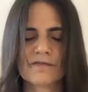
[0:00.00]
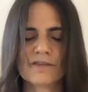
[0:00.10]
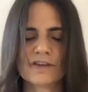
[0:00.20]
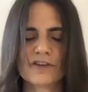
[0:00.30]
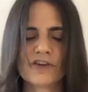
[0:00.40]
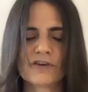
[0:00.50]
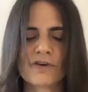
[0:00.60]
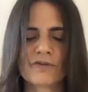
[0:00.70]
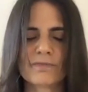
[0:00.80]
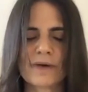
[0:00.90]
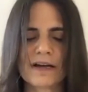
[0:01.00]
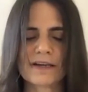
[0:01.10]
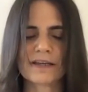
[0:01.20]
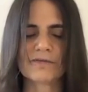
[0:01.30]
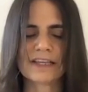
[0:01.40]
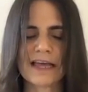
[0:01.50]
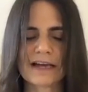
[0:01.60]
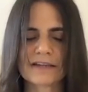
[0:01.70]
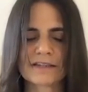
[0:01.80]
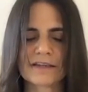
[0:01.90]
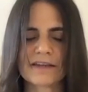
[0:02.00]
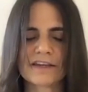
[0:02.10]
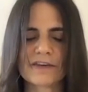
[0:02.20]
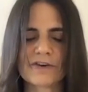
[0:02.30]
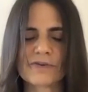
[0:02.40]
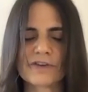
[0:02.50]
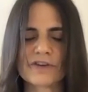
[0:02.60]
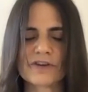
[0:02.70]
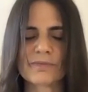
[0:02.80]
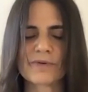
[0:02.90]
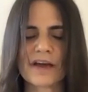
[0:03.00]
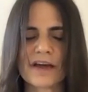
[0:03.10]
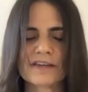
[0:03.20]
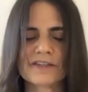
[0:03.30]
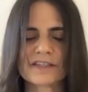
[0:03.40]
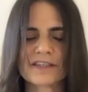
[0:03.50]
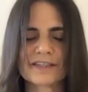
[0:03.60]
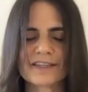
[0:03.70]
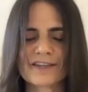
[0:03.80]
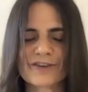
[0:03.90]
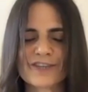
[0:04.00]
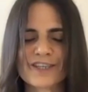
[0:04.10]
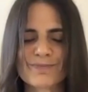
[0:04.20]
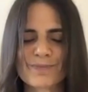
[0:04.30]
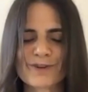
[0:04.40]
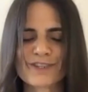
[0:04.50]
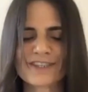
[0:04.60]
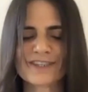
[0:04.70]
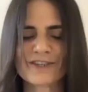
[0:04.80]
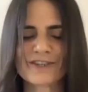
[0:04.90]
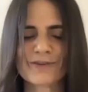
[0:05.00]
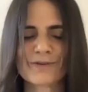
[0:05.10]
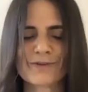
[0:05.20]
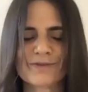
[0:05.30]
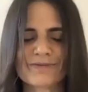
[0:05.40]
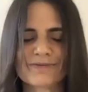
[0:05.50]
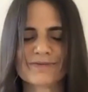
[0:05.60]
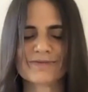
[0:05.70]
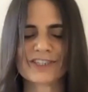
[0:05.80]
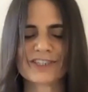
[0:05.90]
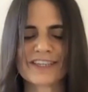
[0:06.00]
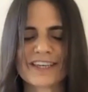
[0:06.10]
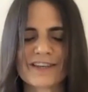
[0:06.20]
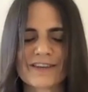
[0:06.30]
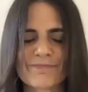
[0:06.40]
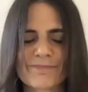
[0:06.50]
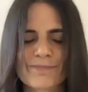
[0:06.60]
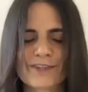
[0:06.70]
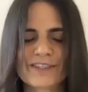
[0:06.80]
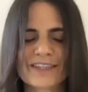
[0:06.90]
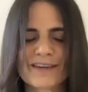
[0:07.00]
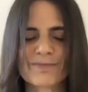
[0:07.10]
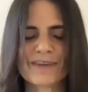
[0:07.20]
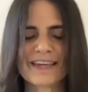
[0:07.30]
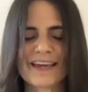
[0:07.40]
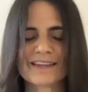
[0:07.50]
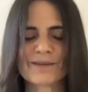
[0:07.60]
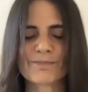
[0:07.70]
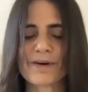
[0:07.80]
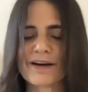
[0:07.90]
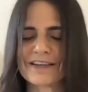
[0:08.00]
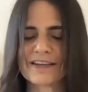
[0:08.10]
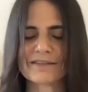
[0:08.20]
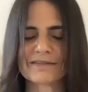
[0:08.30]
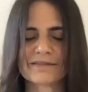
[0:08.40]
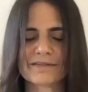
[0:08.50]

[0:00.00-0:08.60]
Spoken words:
Feel your own body relaxing on the earth and your breath, and just consider this person too, just like me, has a body,